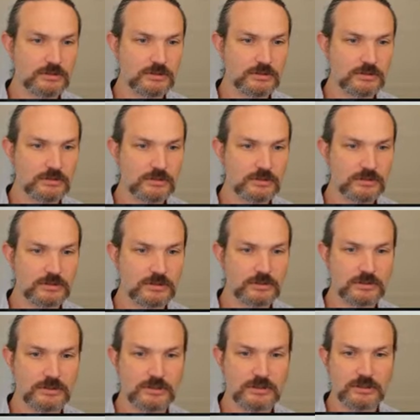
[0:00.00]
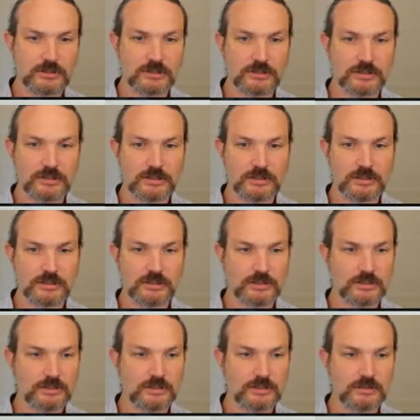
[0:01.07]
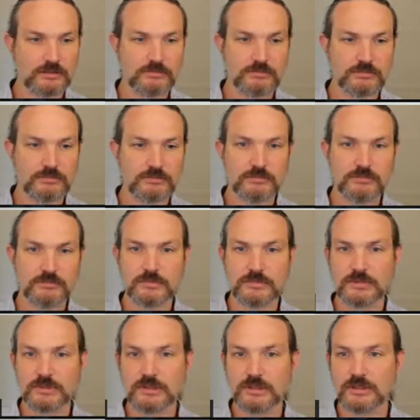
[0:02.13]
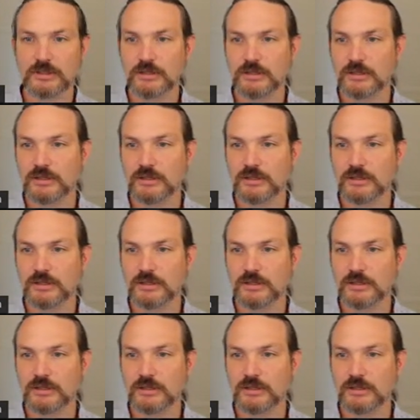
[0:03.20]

huh um, what does it say